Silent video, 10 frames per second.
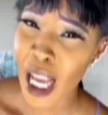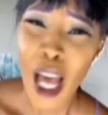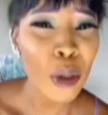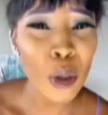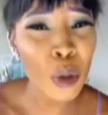
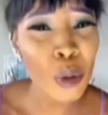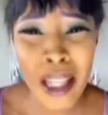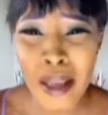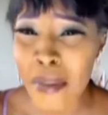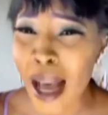
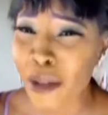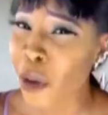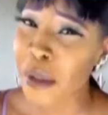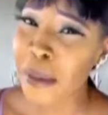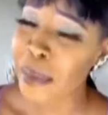Suleman
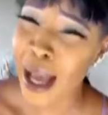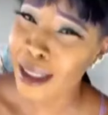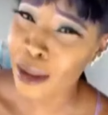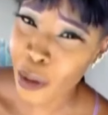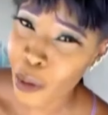not the
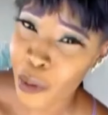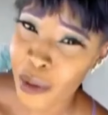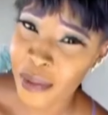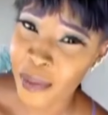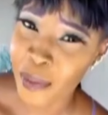pastor.
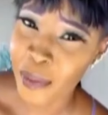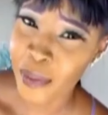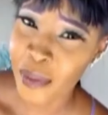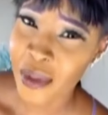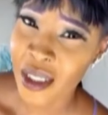
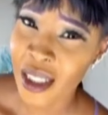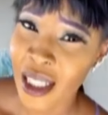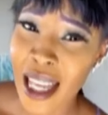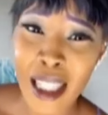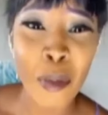
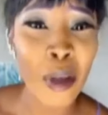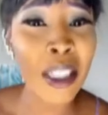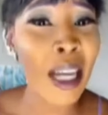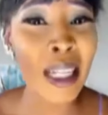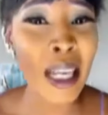Anybody
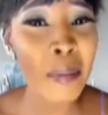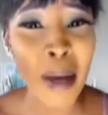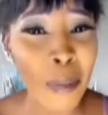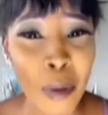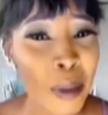can learn
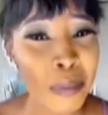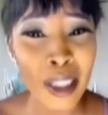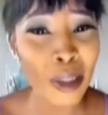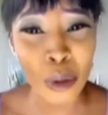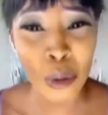Bible and
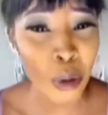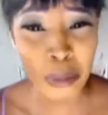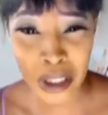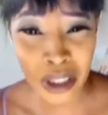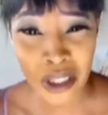begin do
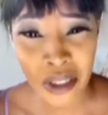rubbish.